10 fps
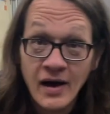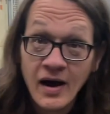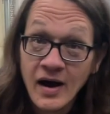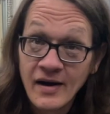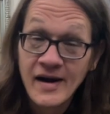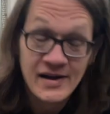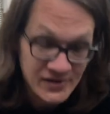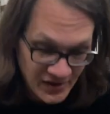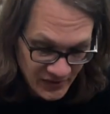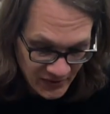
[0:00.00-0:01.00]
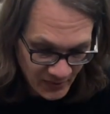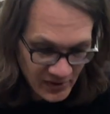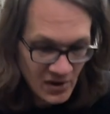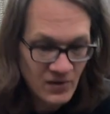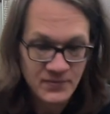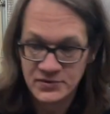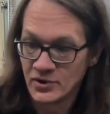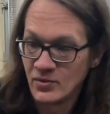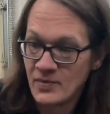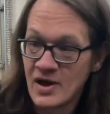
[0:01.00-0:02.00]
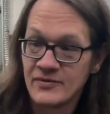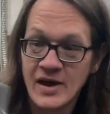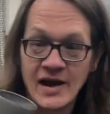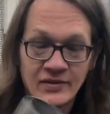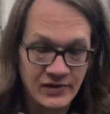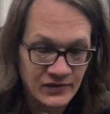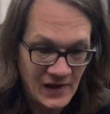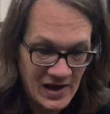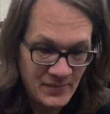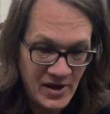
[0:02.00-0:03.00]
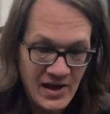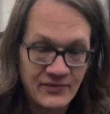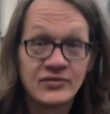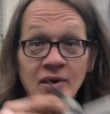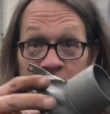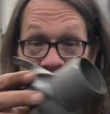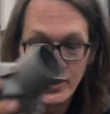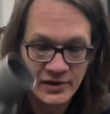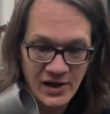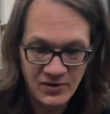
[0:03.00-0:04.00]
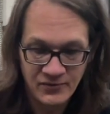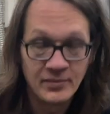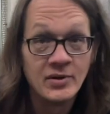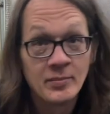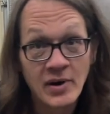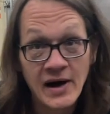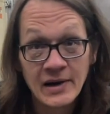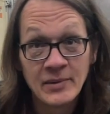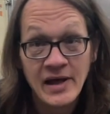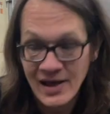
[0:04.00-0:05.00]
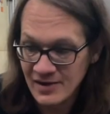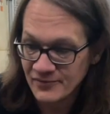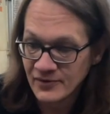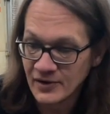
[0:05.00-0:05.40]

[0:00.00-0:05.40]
All right, there we go. So I've got the top half separated now from the bottom half.